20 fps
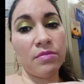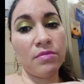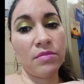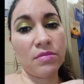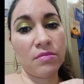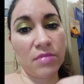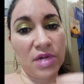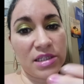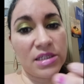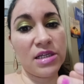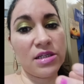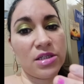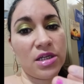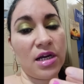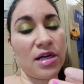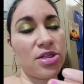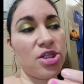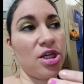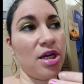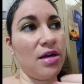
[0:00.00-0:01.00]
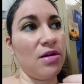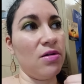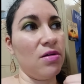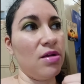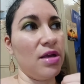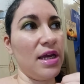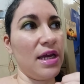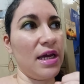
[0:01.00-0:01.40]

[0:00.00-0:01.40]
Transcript: it gained a decent amount of